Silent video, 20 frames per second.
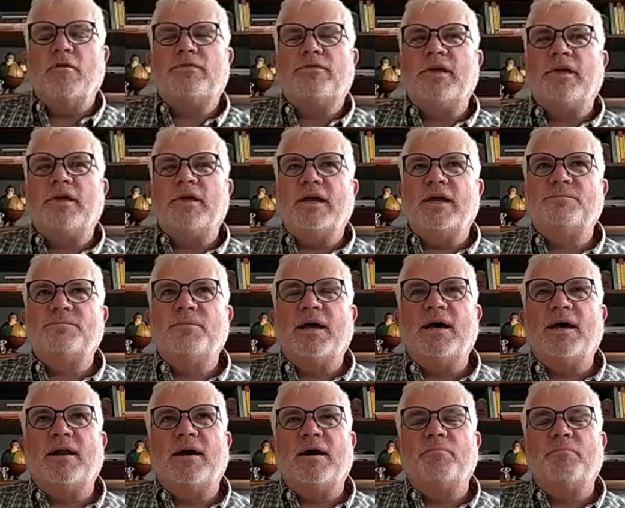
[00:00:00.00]
thanks,
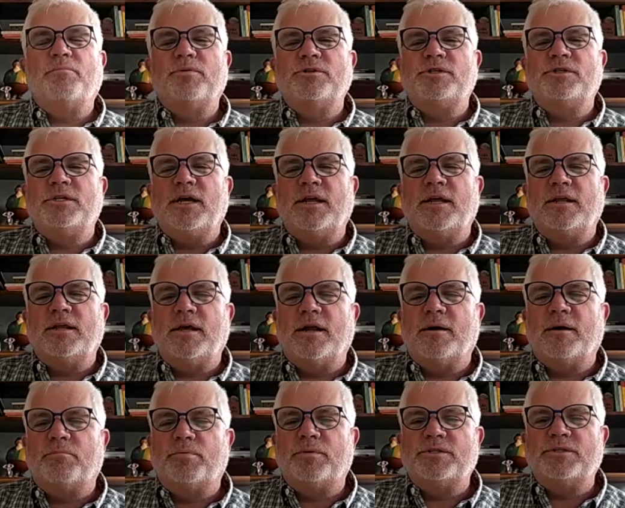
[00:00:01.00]
Matt. I appreciate it, and I
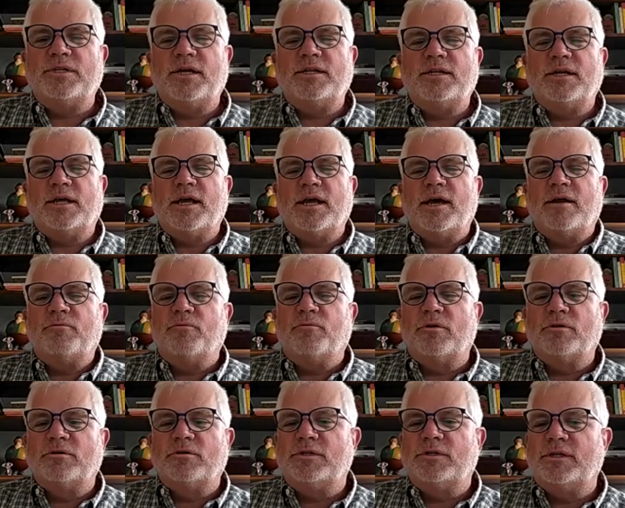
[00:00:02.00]
appreciate the kind
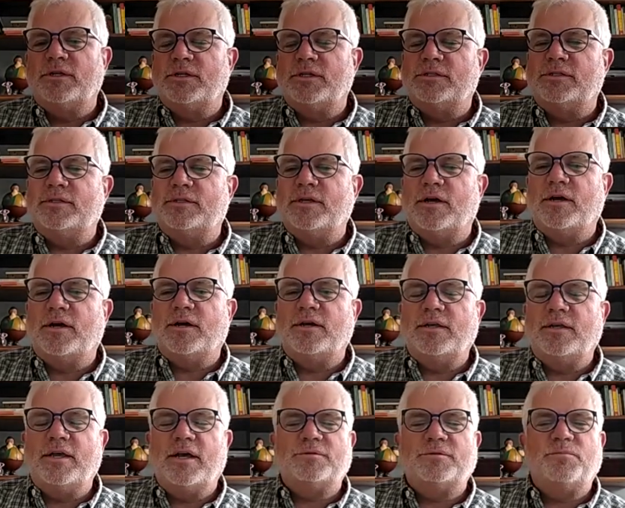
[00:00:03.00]
words. And it's
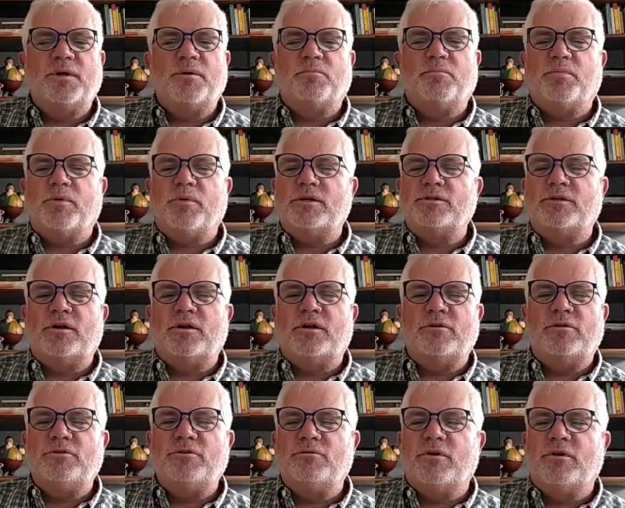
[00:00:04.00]
it's been a pleasure to
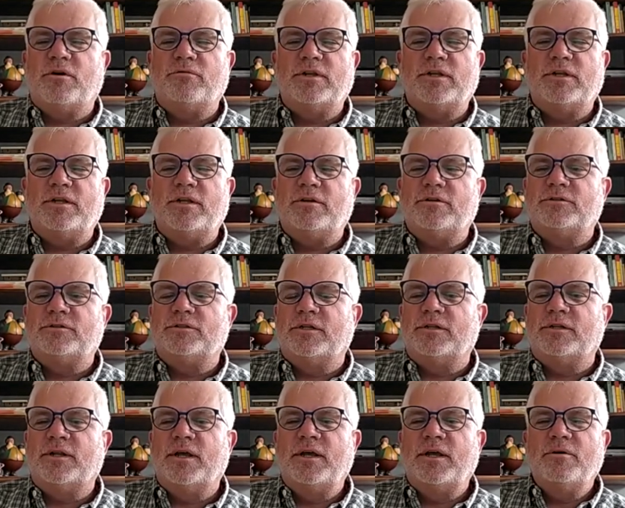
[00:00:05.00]
know you over the years.
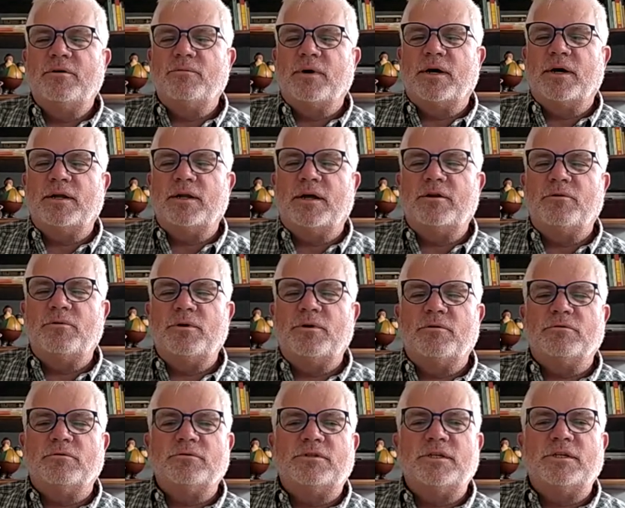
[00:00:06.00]
And I know we
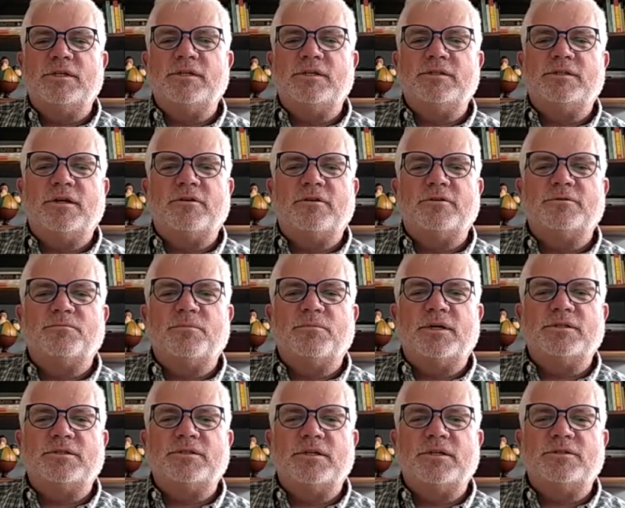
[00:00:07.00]
don't see each other as
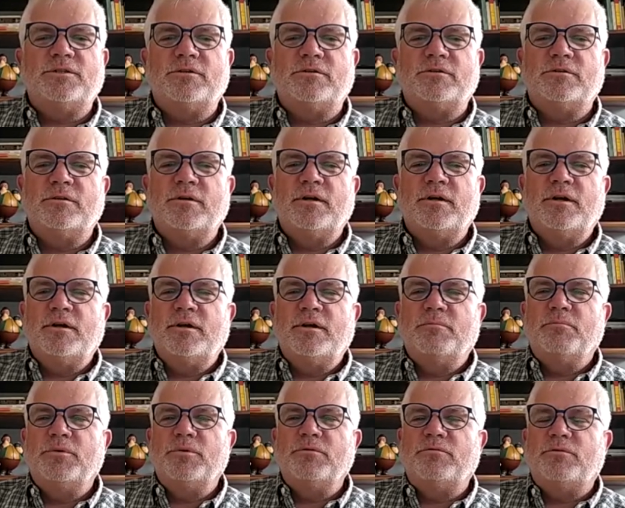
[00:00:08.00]
much since you're
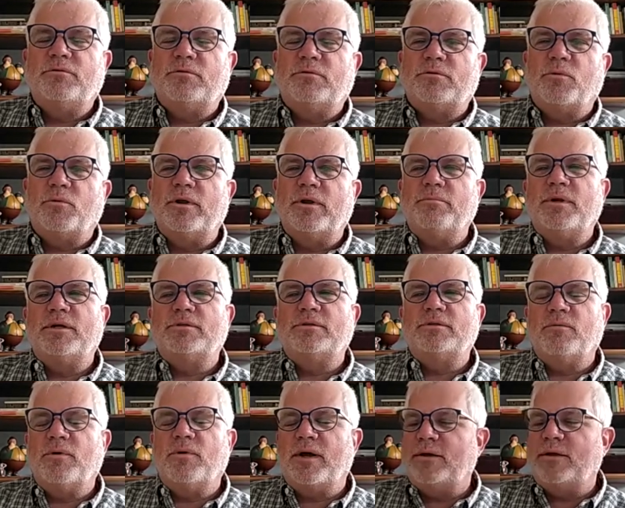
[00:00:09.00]
moved 20 minutes
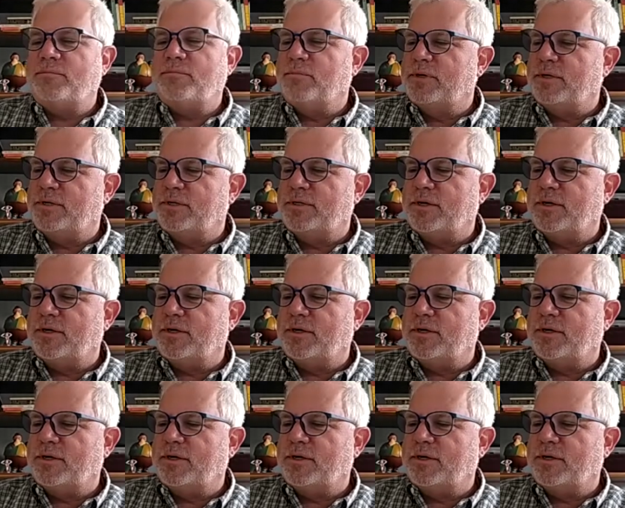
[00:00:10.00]
away, but